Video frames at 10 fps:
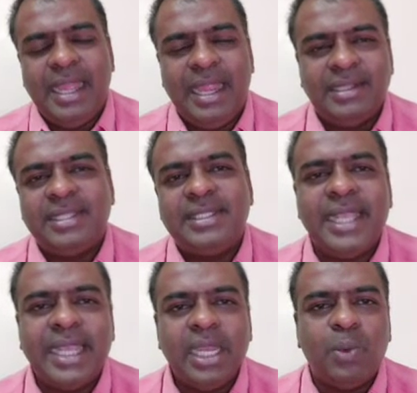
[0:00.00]
and the
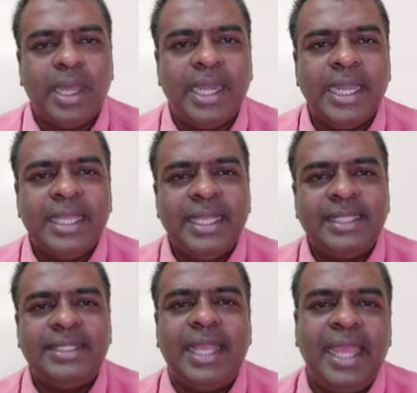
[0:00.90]
second one
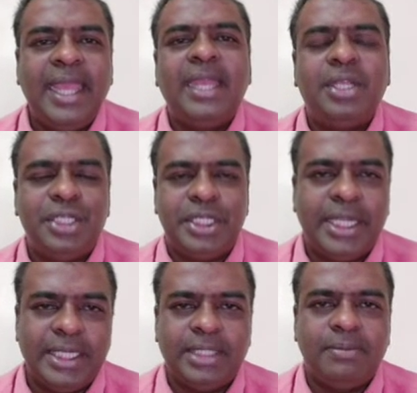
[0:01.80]
is the air
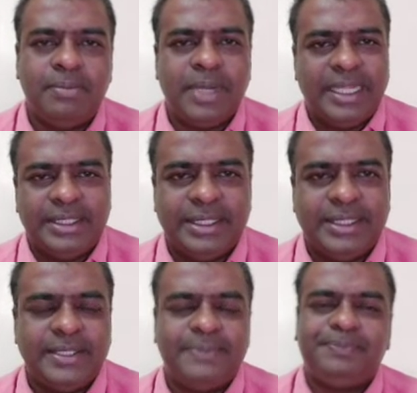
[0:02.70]
ticket prices.